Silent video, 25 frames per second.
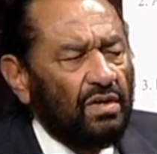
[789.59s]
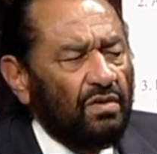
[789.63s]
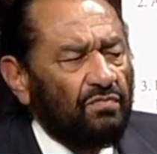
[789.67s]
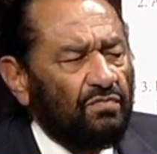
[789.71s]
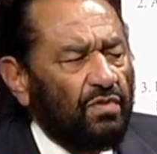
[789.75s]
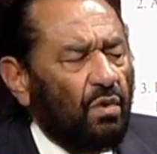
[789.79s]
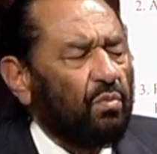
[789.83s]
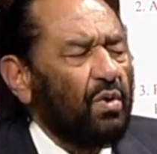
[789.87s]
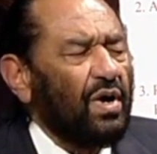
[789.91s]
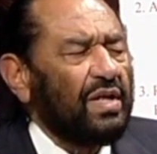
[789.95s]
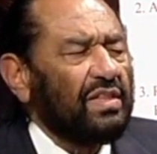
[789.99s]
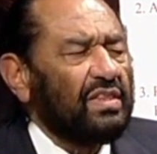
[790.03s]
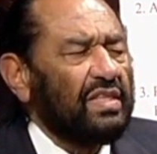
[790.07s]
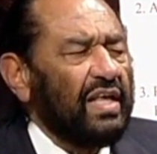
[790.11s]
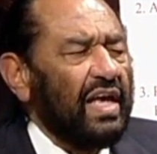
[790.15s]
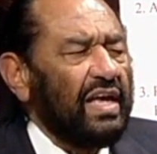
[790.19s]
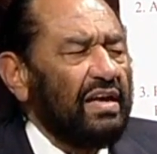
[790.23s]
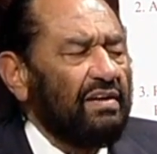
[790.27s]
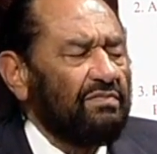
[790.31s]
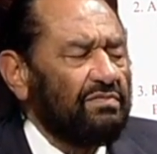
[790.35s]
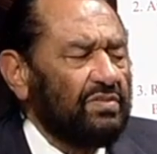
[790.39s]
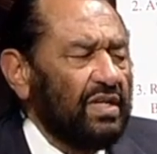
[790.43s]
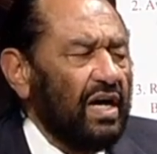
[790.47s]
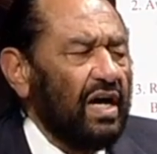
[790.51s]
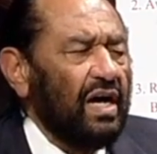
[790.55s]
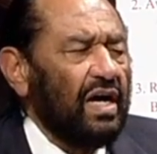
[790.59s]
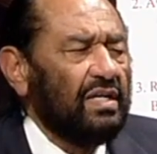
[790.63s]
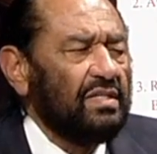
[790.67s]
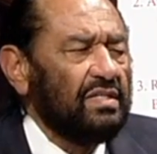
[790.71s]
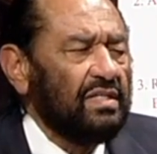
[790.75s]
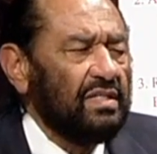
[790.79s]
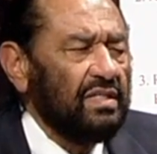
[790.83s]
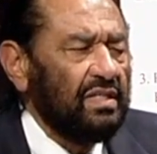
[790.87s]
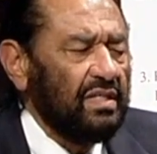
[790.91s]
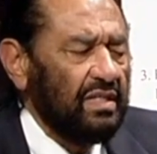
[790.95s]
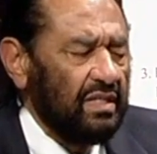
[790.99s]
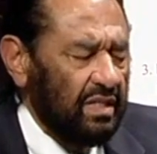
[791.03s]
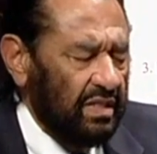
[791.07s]
for what they have
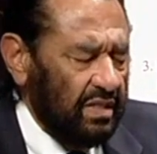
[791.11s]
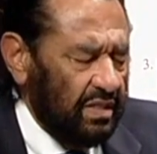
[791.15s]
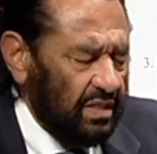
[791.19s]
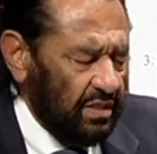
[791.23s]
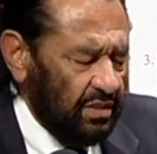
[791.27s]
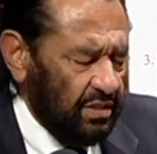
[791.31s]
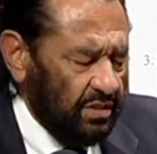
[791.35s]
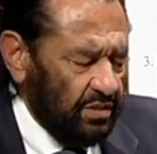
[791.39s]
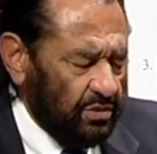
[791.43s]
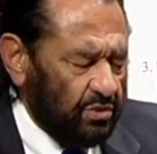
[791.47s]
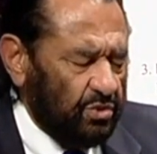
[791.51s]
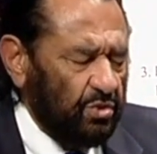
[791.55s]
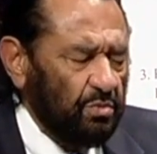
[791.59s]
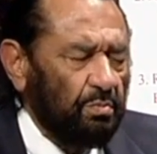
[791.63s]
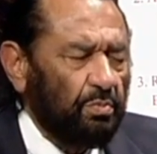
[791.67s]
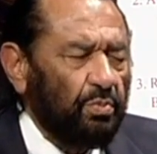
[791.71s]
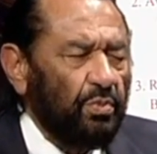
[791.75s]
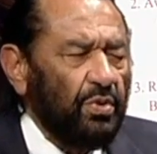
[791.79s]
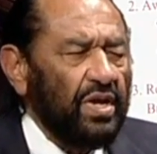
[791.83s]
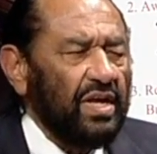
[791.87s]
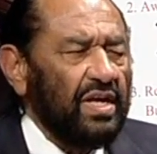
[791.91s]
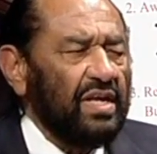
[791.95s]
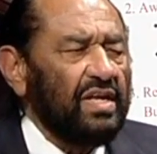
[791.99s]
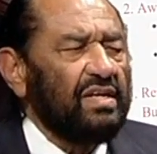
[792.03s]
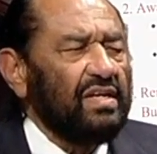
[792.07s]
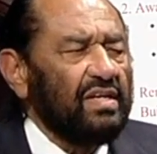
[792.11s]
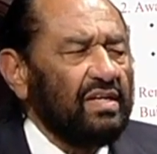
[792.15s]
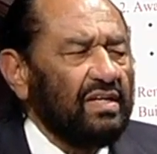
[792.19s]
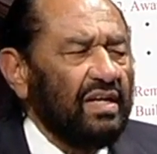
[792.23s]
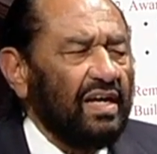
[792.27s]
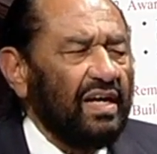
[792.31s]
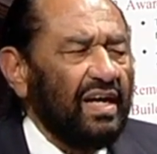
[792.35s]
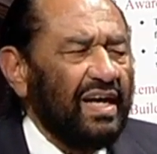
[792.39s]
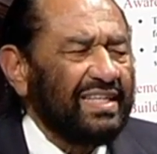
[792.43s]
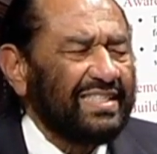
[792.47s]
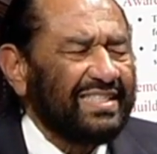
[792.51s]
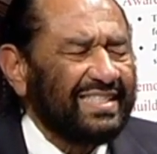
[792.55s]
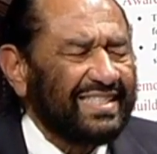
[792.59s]
done to bring
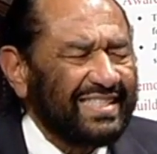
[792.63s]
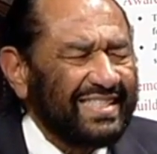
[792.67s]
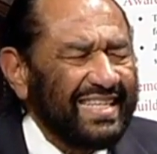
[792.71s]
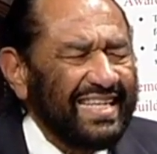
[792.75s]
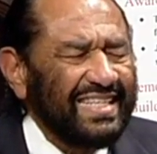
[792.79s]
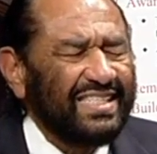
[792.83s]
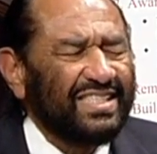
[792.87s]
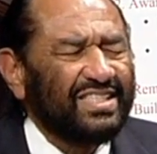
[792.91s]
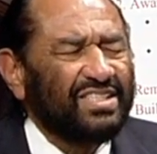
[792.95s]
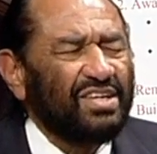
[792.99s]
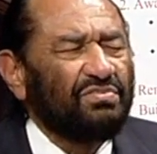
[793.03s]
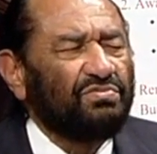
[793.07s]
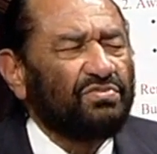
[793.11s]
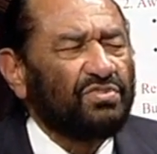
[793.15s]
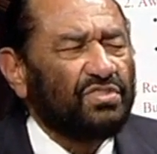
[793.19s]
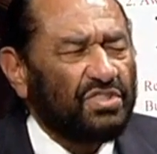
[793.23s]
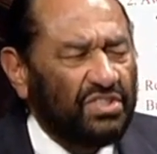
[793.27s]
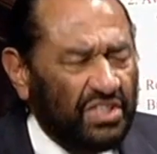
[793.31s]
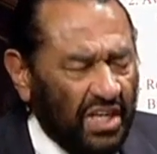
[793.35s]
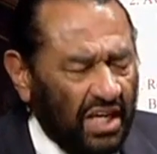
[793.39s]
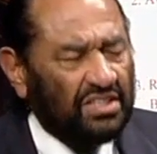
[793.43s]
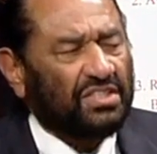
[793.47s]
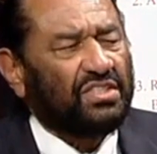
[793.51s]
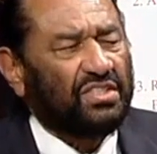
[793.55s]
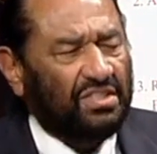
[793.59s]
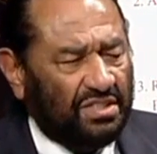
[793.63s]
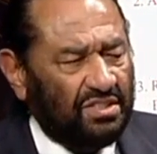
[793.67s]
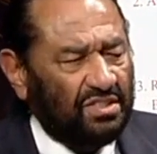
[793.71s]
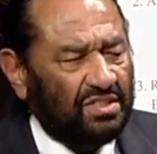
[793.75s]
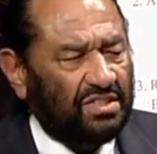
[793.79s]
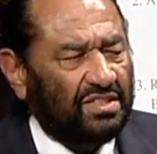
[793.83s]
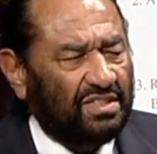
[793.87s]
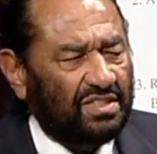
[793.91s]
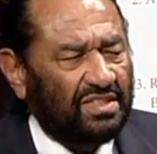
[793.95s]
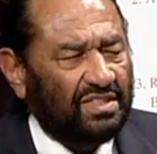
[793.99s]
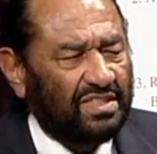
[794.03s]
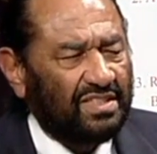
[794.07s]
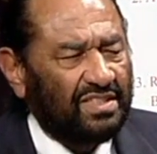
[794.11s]
a sense of
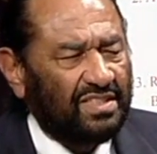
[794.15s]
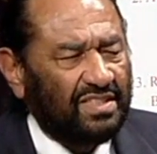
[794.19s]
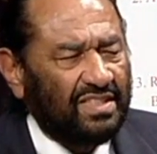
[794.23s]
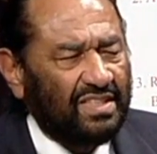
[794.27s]
justice